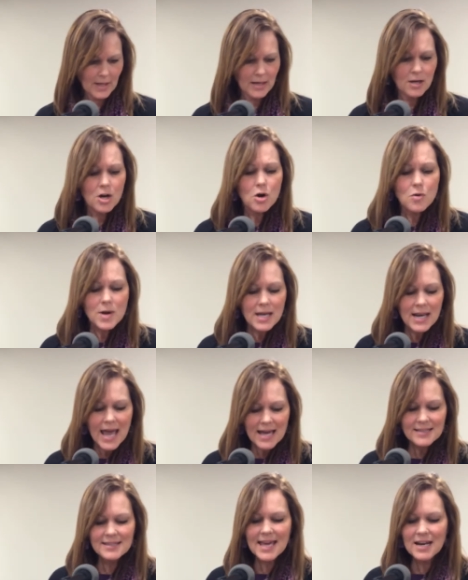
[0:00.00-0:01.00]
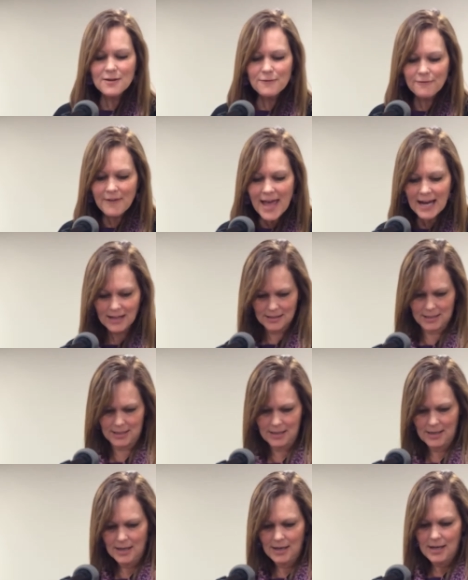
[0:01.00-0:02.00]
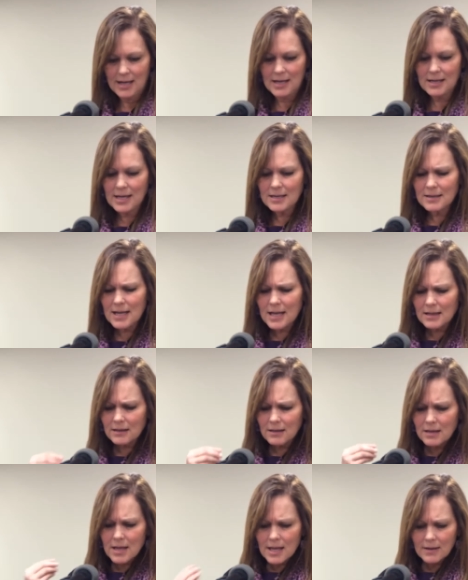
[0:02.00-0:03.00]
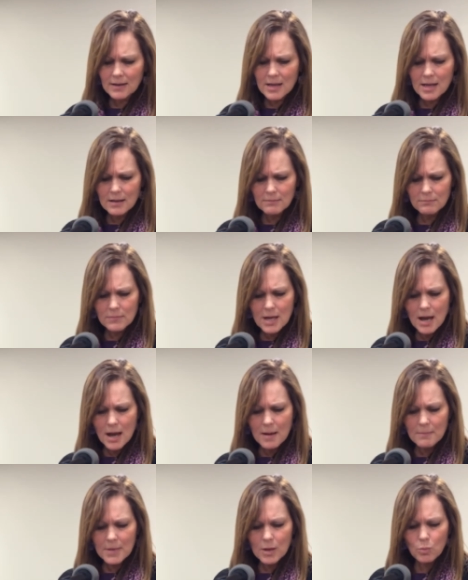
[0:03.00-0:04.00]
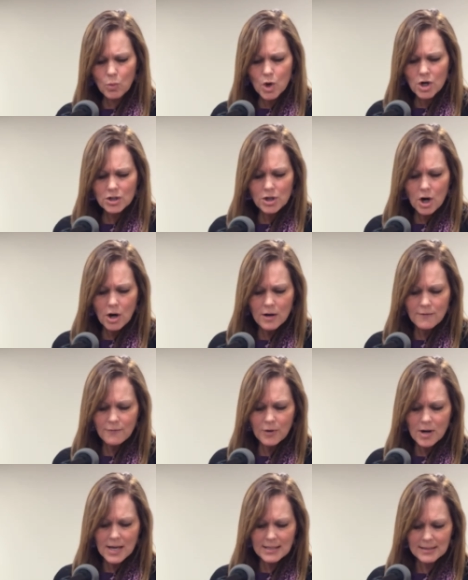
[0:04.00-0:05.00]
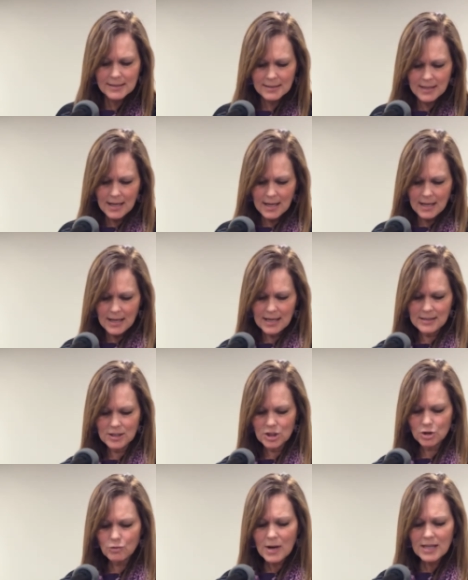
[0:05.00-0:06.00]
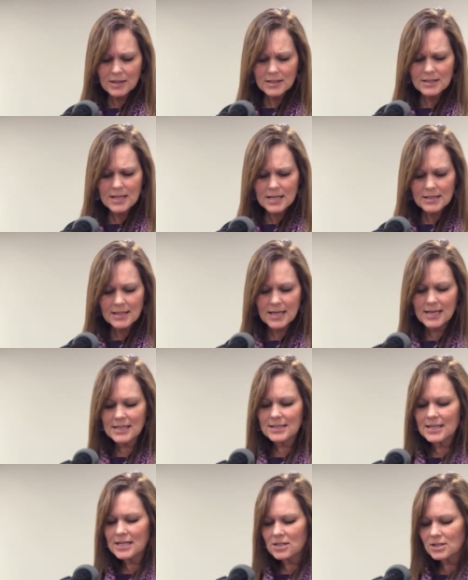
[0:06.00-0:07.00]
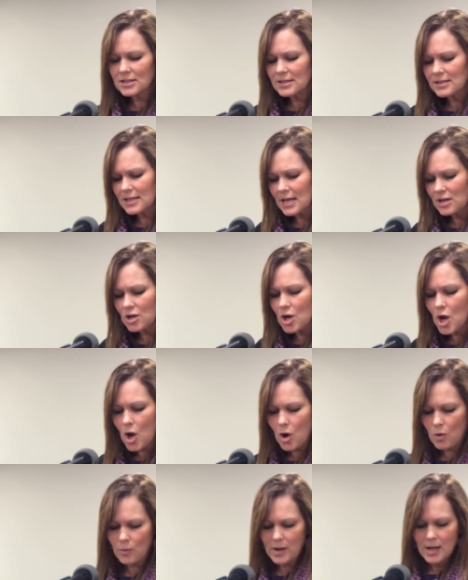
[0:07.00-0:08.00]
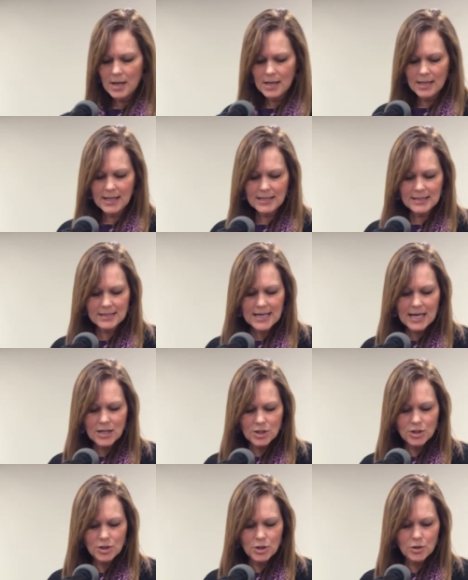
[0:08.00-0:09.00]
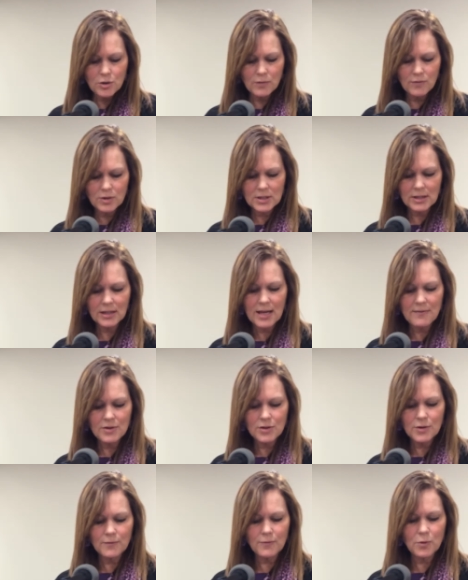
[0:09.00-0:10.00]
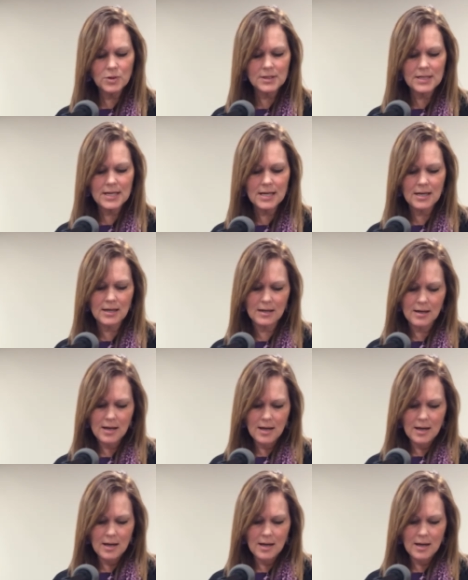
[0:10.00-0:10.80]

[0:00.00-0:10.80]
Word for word: You know, it has that effect. It, it, it, it, it, um, it works hard for us, it strengthens us, and it teaches us to say no. And that's Titus 2, verse 11 through 14